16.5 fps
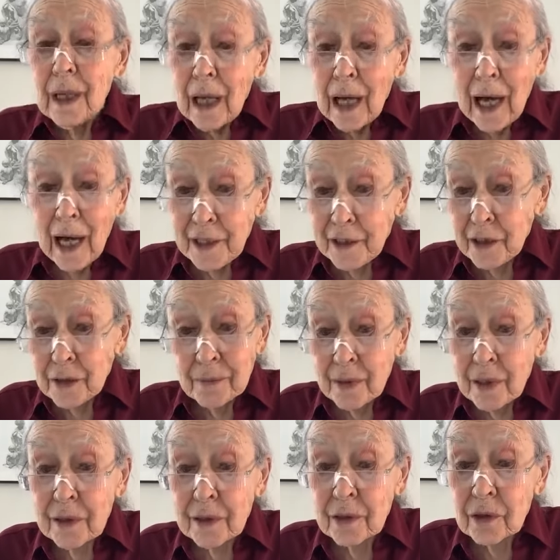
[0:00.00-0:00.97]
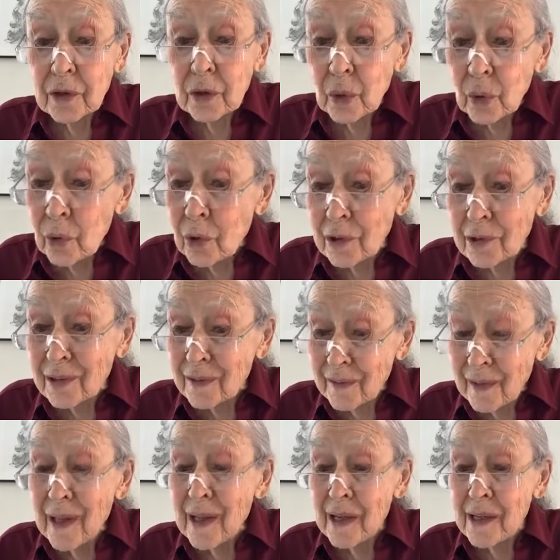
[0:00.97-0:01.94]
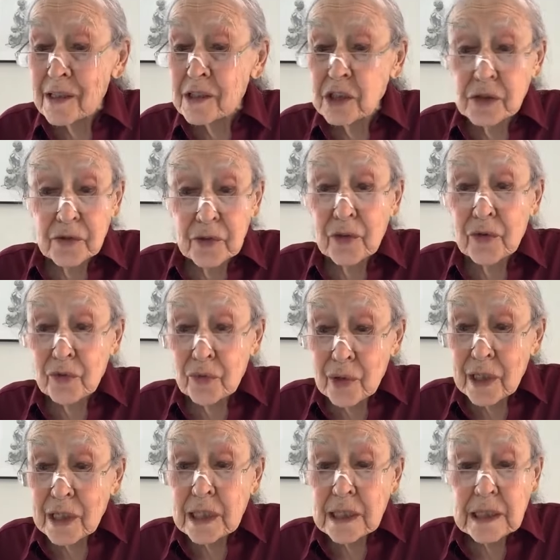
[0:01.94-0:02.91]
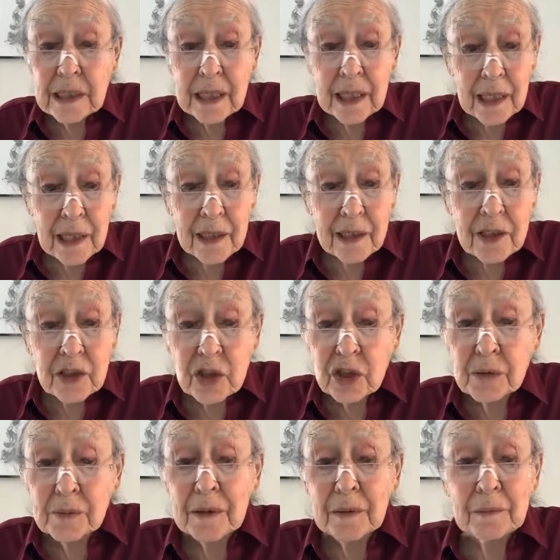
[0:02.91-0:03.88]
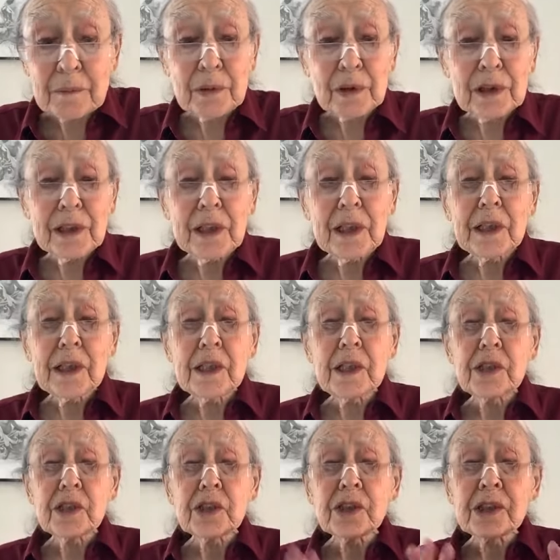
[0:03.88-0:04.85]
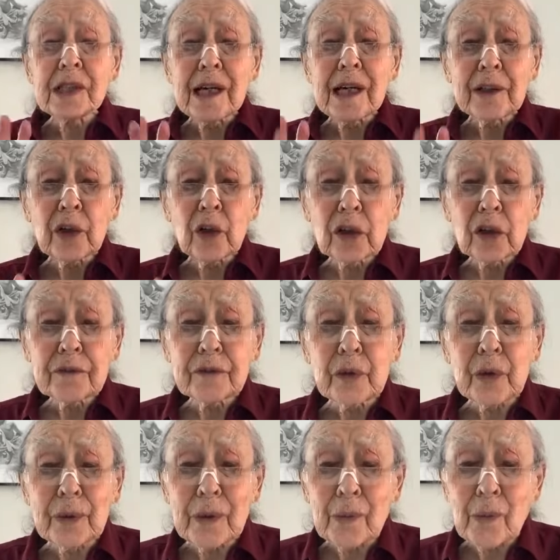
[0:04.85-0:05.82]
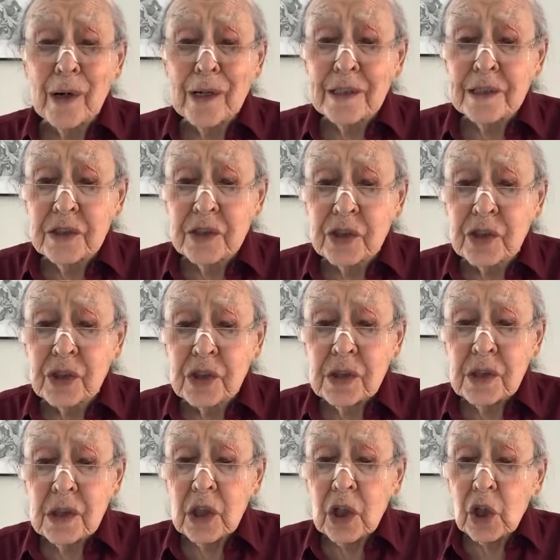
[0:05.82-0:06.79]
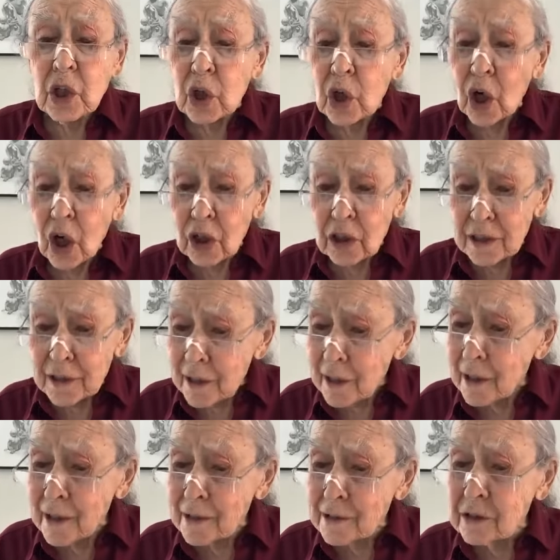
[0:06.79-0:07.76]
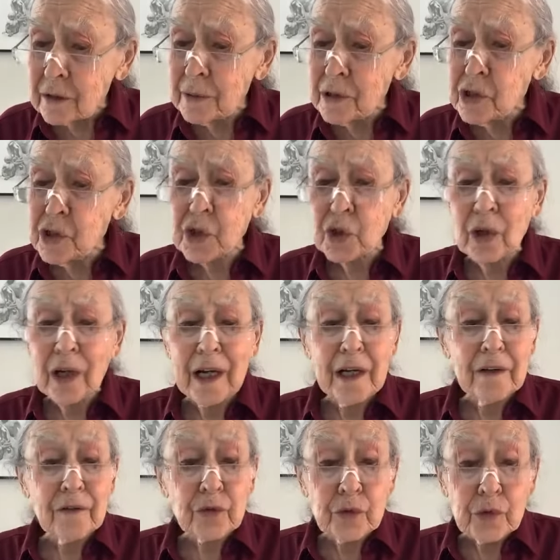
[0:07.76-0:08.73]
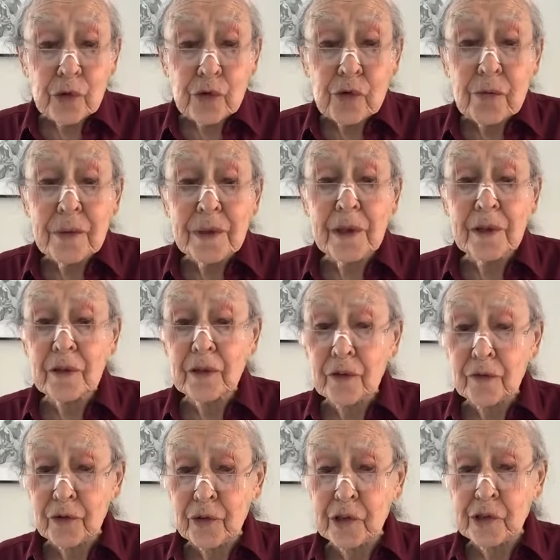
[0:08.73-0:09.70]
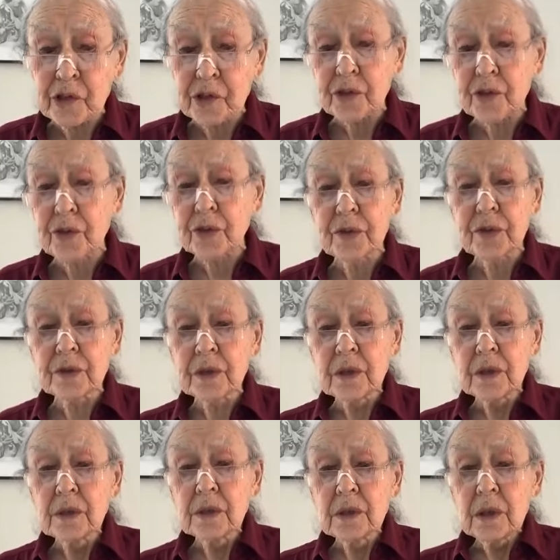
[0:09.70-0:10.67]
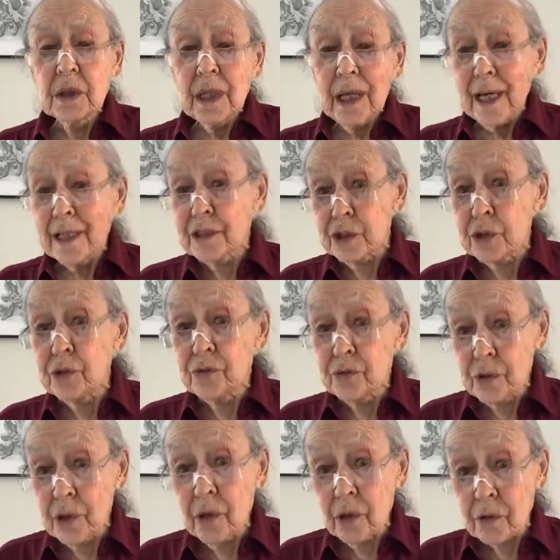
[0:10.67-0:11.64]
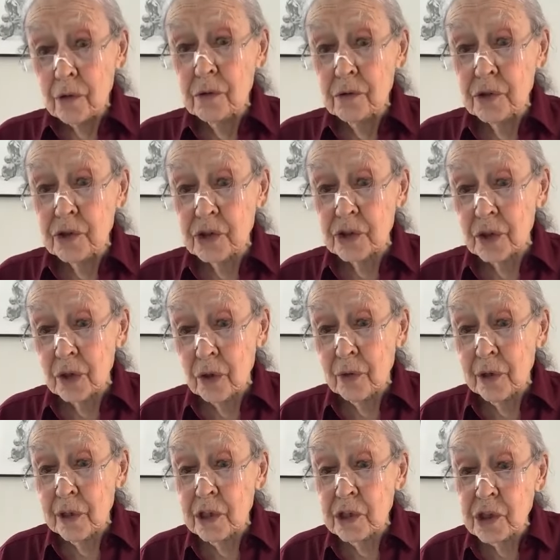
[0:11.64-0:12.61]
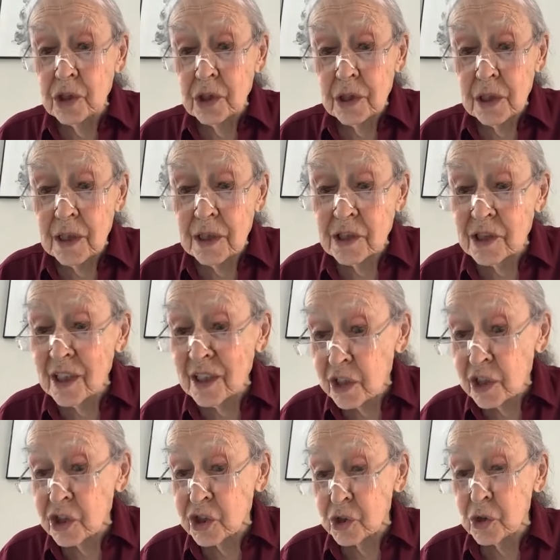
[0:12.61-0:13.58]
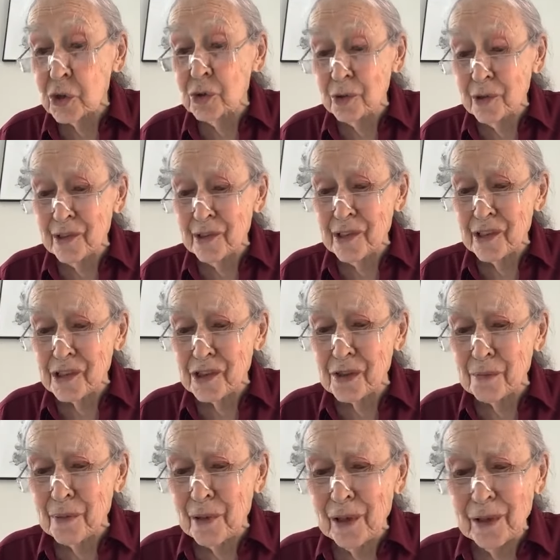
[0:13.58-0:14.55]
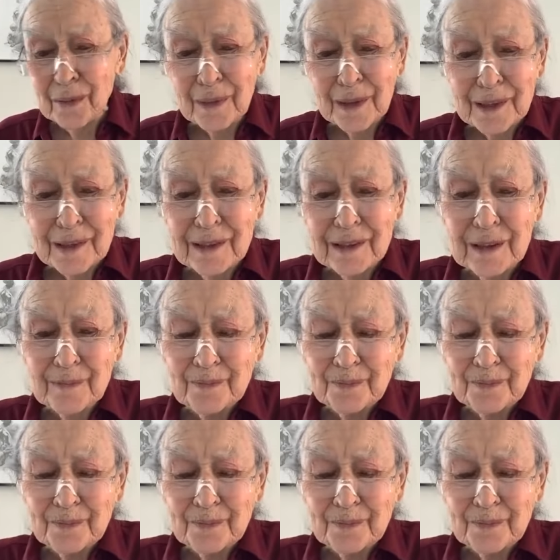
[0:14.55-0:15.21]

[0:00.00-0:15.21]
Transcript: I can make a court last for three days, but please not all of you at once. Call ahead to be sure I have room in the freezer. As you know, storage is an issue in this apartment.